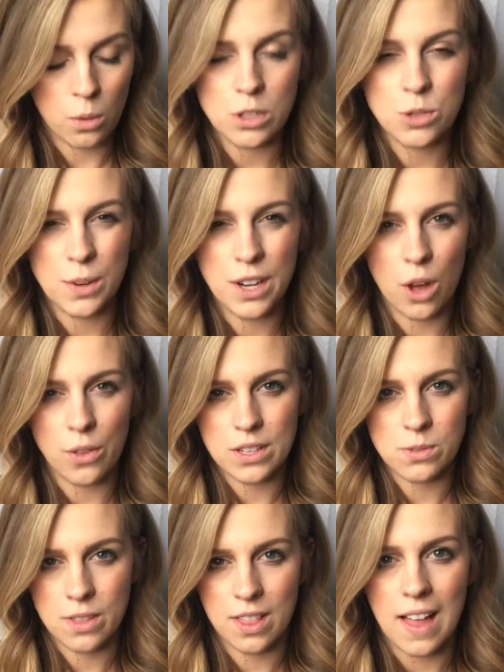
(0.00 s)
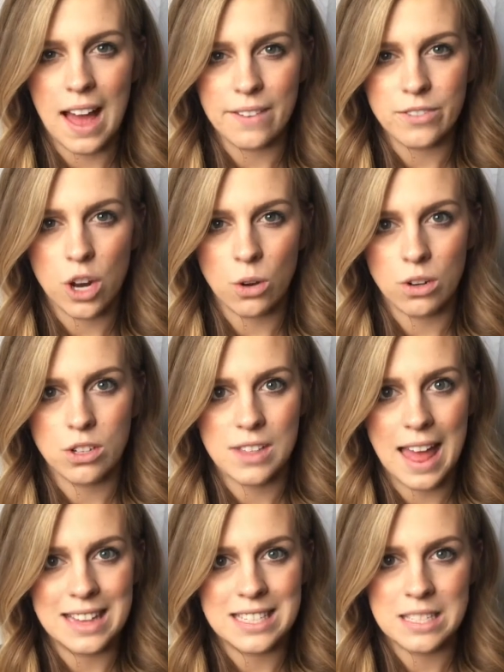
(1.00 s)
which we know this with a lot of toners,
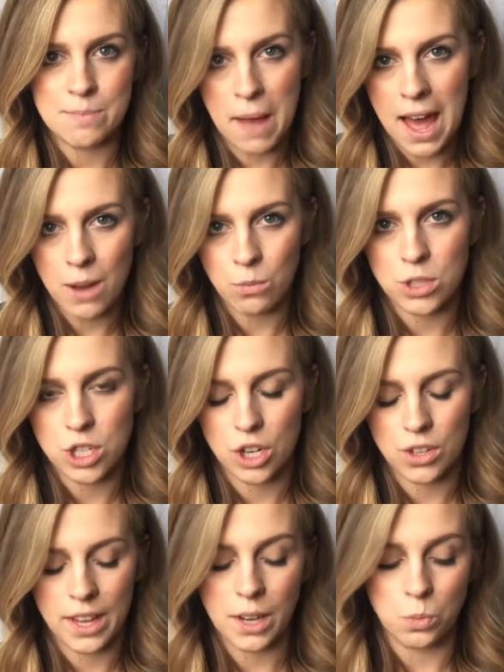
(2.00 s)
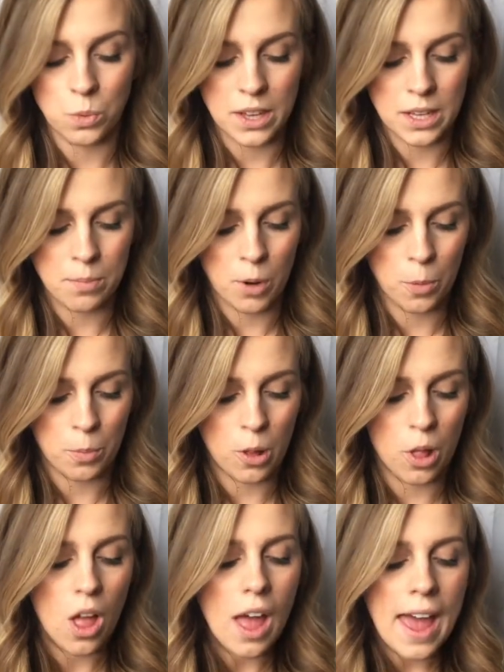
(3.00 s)
that spot will turn like really
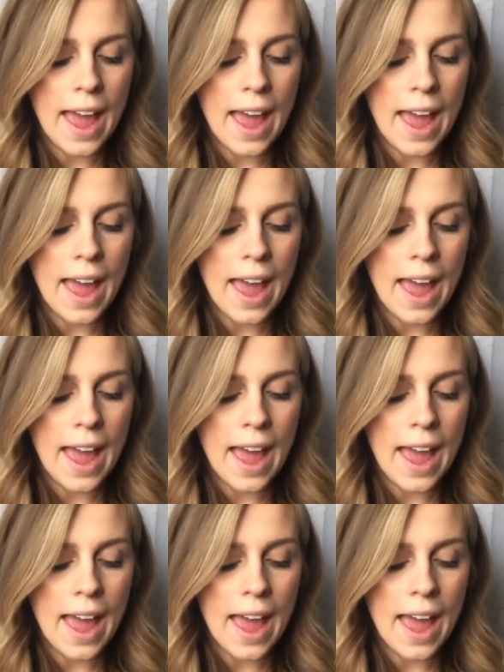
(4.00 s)
purple.